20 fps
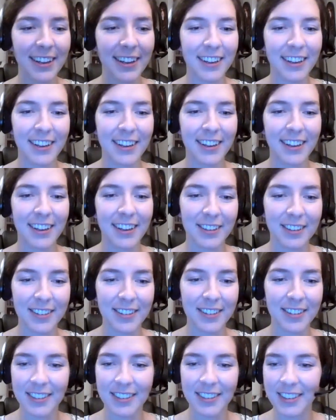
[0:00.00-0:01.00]
Um,
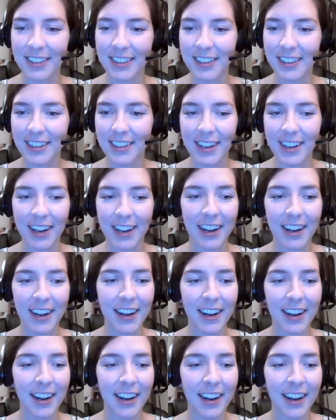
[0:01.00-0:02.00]

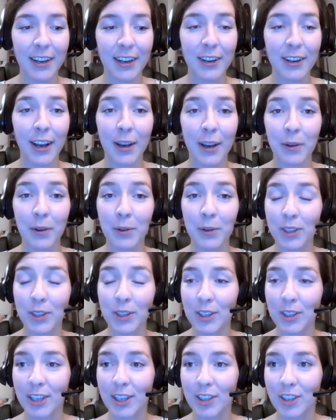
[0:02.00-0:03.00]
I
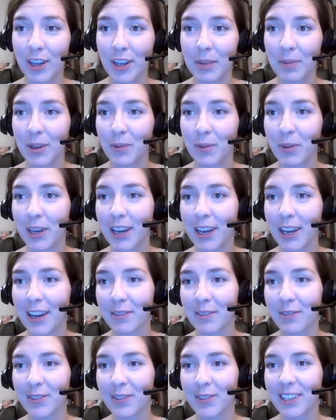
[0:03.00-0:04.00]
will chime in. We
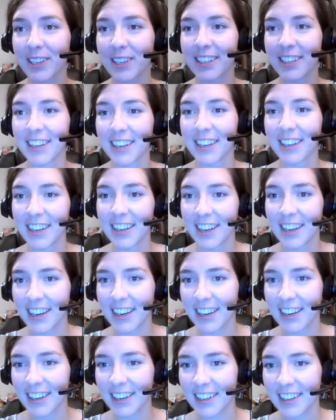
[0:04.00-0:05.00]
have
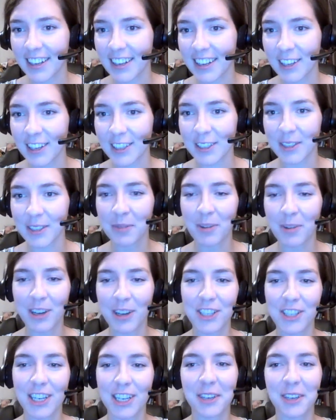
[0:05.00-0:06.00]
Alan
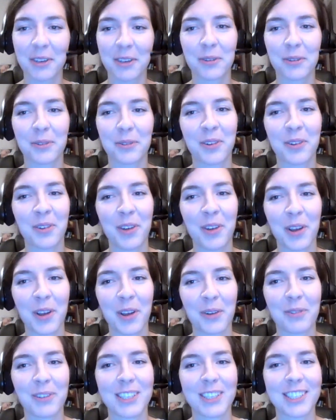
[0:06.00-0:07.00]
watching, who
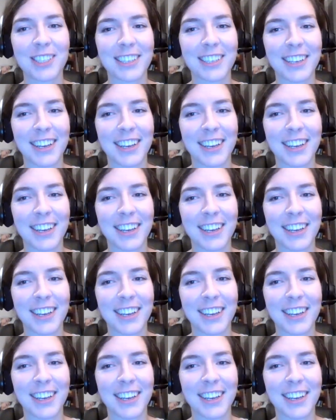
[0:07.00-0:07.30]
was